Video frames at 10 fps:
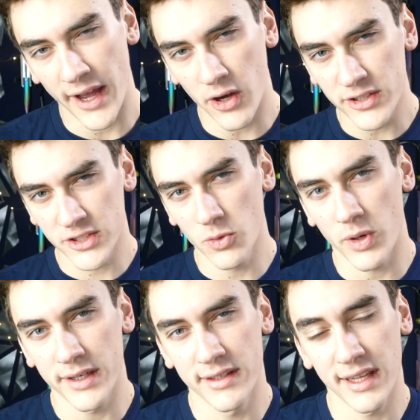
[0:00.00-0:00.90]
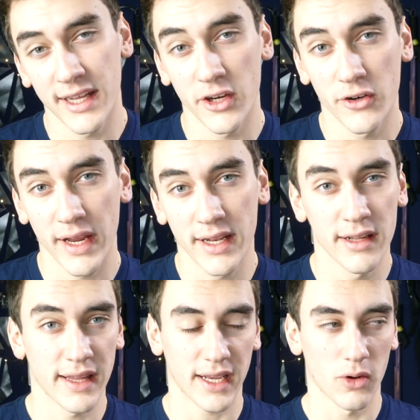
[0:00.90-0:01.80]
I also wanted to
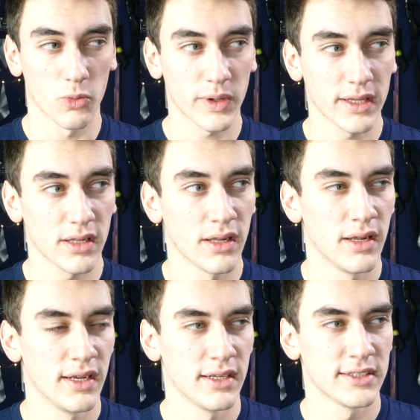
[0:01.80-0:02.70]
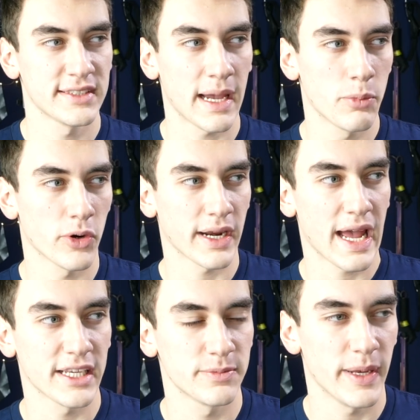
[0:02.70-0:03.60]
integrate like a real cyborg
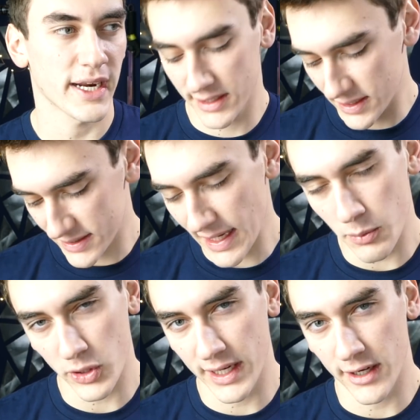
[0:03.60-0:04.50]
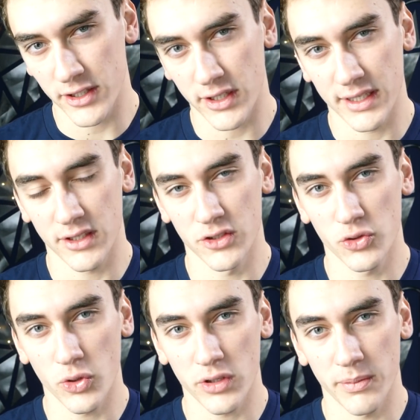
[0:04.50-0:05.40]
aspect because cyborg character can
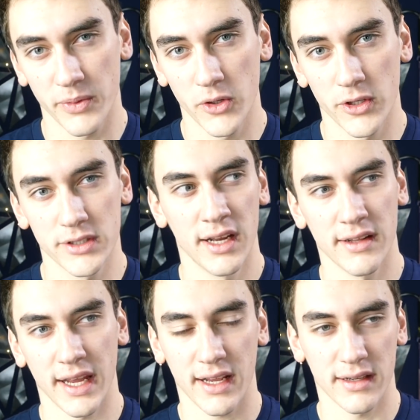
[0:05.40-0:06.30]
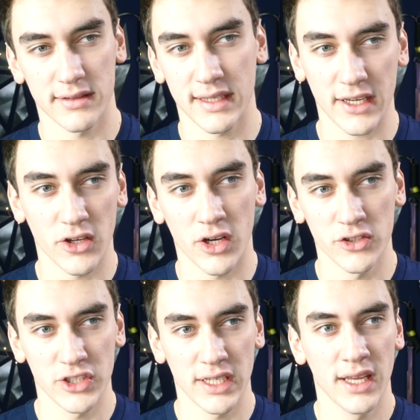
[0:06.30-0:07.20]
control computers like
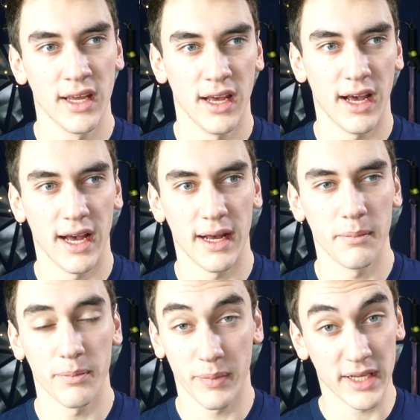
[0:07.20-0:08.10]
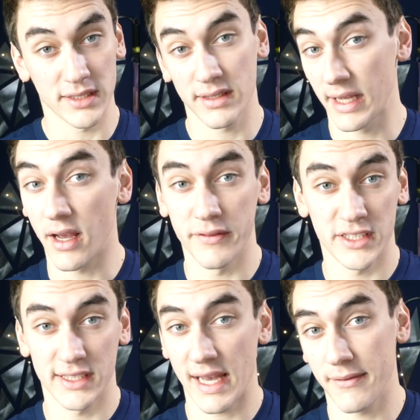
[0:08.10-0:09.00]
technology because um, like
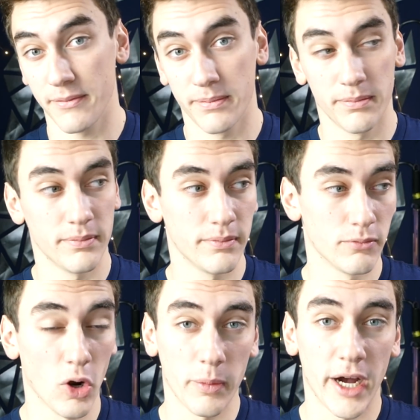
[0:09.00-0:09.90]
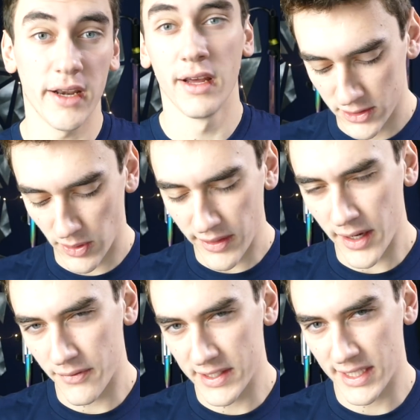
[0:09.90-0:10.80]
obviously it's half robot. So I
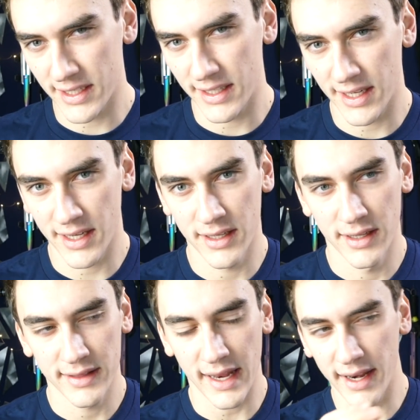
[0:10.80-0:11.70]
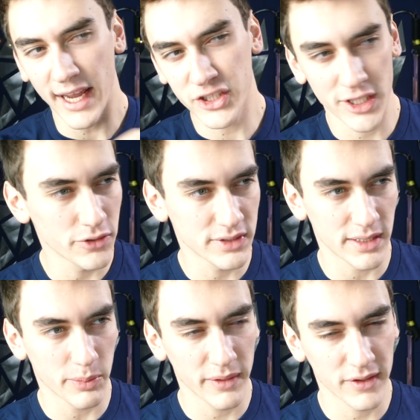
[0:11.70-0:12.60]
thought of this idea that I actually used
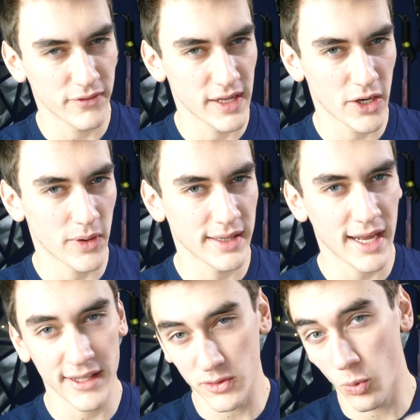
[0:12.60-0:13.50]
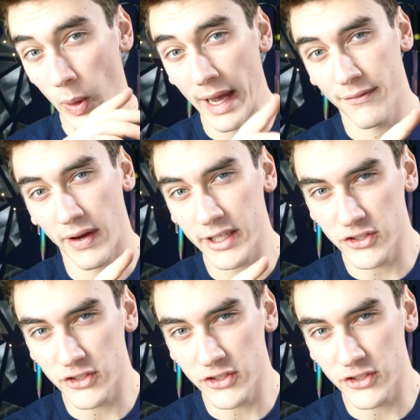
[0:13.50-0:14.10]
in a previous video and that is Wi-Fi